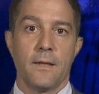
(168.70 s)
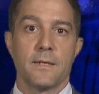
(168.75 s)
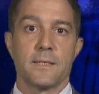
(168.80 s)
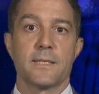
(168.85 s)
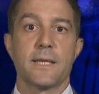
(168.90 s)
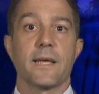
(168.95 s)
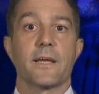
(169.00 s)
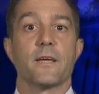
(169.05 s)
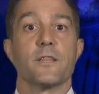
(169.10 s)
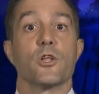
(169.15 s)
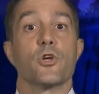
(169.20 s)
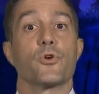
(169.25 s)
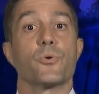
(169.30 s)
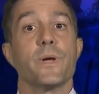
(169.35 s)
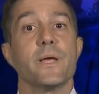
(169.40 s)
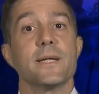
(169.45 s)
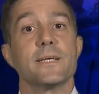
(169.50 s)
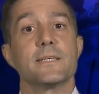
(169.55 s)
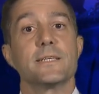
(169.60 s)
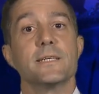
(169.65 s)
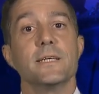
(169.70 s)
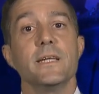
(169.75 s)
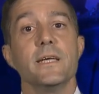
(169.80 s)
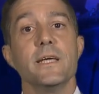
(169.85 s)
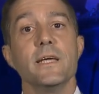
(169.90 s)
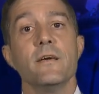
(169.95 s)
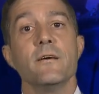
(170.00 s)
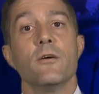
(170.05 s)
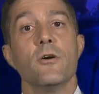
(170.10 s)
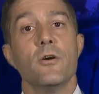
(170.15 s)
Second, create a
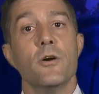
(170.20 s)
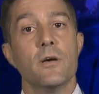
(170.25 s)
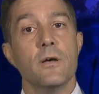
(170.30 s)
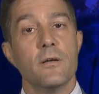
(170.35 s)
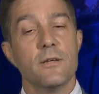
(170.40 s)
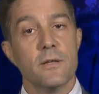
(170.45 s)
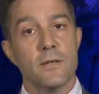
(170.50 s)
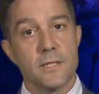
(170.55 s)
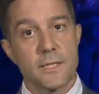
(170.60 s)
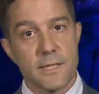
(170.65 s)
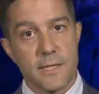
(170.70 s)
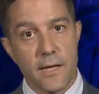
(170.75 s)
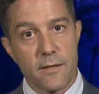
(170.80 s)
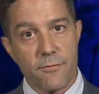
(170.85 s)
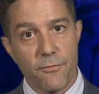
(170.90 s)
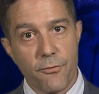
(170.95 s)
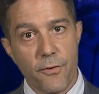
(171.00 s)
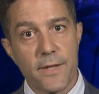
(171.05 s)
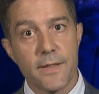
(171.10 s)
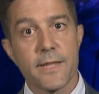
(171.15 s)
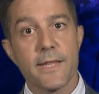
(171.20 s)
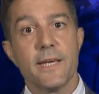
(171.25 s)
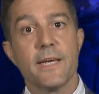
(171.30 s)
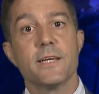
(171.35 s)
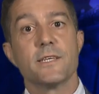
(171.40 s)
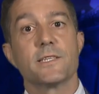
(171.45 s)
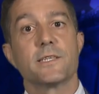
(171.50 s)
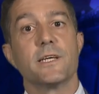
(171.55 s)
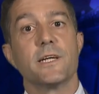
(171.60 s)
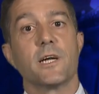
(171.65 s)

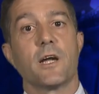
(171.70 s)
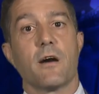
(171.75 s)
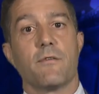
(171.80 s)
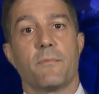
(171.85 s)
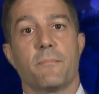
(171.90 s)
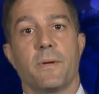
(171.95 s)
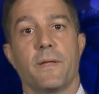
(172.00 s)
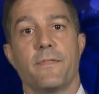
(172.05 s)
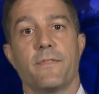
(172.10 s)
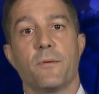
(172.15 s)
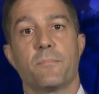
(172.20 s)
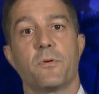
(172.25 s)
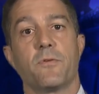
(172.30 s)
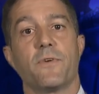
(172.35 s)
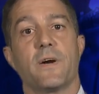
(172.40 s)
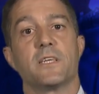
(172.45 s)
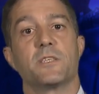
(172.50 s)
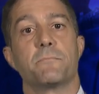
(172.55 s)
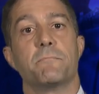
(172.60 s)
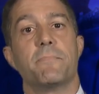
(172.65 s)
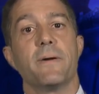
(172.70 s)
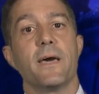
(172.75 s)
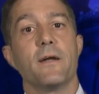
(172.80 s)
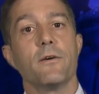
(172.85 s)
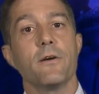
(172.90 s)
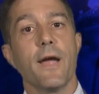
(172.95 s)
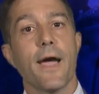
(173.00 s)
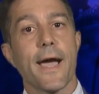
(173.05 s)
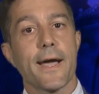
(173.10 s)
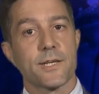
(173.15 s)
citizen-friendly city government that provides
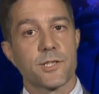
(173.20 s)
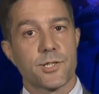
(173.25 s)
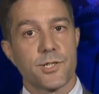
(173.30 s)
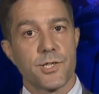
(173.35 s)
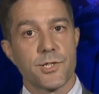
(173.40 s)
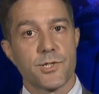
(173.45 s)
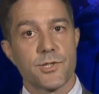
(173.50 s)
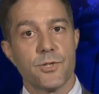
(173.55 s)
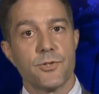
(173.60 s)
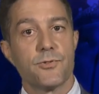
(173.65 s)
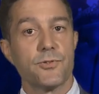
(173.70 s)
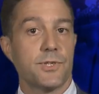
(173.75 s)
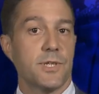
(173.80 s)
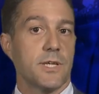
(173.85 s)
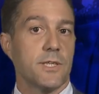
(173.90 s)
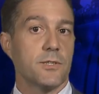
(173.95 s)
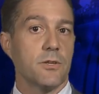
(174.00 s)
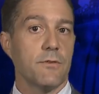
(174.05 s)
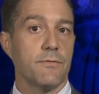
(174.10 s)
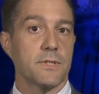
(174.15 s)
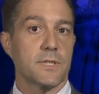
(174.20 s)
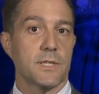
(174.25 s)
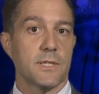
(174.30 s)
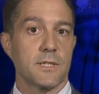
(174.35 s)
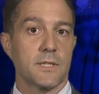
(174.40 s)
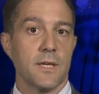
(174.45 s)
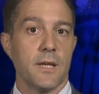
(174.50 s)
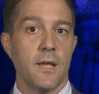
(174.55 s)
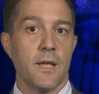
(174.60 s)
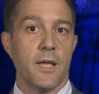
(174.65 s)
better access to city
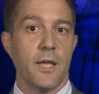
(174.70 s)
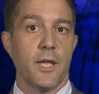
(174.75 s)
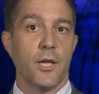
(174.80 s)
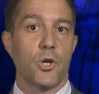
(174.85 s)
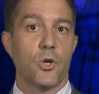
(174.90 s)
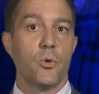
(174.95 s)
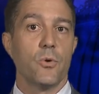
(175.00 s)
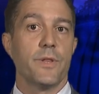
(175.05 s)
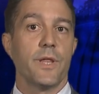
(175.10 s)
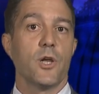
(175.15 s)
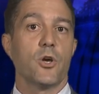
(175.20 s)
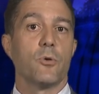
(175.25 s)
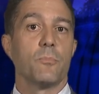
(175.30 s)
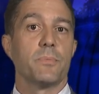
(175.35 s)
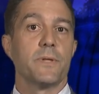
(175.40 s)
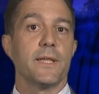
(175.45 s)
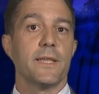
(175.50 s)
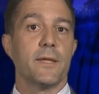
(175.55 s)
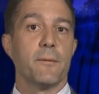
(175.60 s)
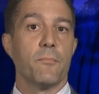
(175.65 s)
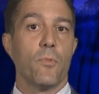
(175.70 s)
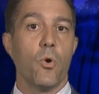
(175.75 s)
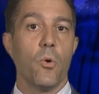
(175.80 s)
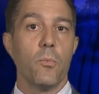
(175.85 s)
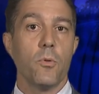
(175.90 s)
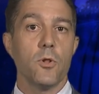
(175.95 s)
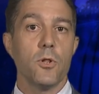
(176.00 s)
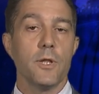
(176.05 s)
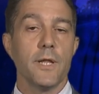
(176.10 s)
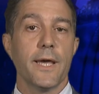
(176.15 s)
services, including completely
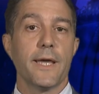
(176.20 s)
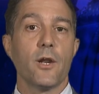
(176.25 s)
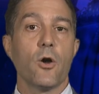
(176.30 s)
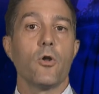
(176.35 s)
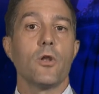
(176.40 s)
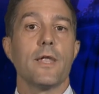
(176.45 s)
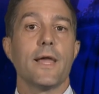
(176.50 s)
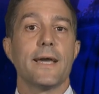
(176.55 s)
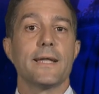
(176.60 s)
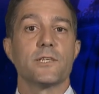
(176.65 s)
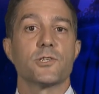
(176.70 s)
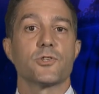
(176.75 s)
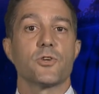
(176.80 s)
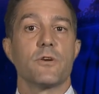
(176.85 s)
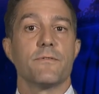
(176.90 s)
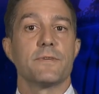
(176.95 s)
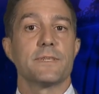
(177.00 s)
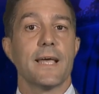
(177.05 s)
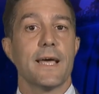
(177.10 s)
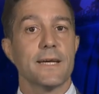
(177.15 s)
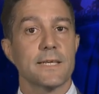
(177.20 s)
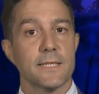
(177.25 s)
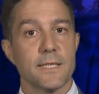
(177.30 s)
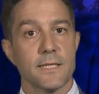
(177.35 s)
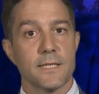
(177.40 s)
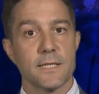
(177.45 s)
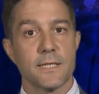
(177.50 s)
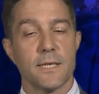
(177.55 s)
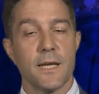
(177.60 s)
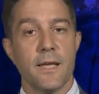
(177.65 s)
mobile and online service
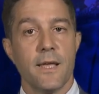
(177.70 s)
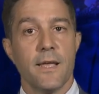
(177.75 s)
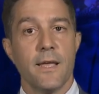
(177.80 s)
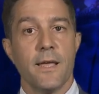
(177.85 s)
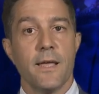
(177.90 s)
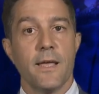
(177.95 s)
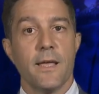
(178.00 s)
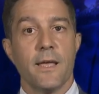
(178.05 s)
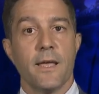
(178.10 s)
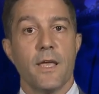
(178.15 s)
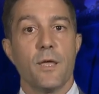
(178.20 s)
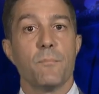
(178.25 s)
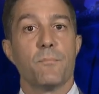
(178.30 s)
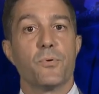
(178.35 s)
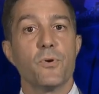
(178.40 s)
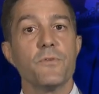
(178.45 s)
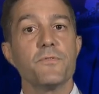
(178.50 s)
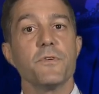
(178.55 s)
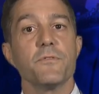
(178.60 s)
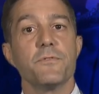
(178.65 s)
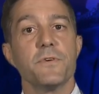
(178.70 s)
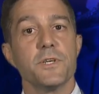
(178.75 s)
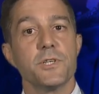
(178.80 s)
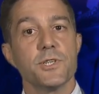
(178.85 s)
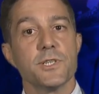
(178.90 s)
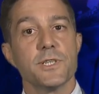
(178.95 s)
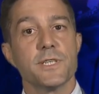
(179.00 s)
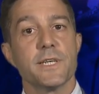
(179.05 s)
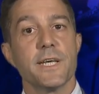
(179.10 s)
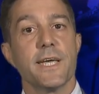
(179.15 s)
access, improved
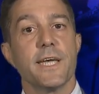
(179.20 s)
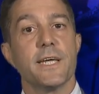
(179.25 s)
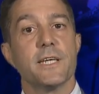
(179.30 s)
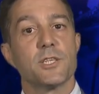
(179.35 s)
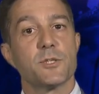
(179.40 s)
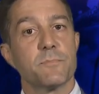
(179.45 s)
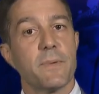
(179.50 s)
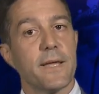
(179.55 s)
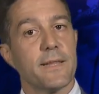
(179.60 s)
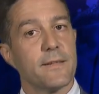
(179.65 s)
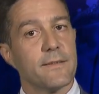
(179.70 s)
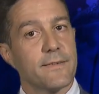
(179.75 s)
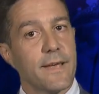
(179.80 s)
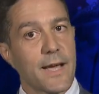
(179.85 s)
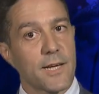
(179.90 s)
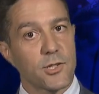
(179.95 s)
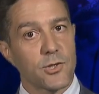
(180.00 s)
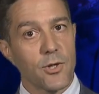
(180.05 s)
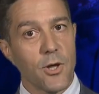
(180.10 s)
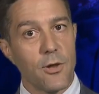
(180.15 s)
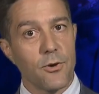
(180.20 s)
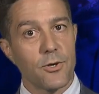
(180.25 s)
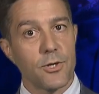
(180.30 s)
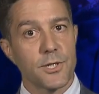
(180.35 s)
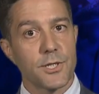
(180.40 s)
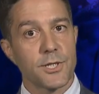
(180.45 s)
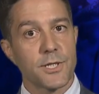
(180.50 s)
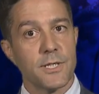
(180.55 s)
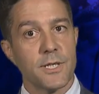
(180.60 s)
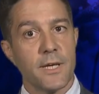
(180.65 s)
efficiency in spending tax
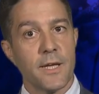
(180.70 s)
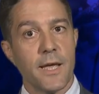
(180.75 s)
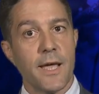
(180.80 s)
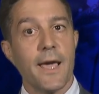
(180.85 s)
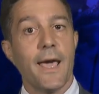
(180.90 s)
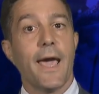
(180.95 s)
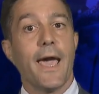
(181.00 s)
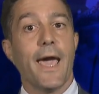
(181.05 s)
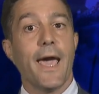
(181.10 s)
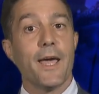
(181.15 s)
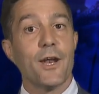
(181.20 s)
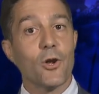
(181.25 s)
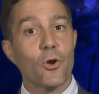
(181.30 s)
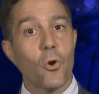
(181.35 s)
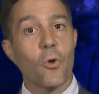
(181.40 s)
dollars, and a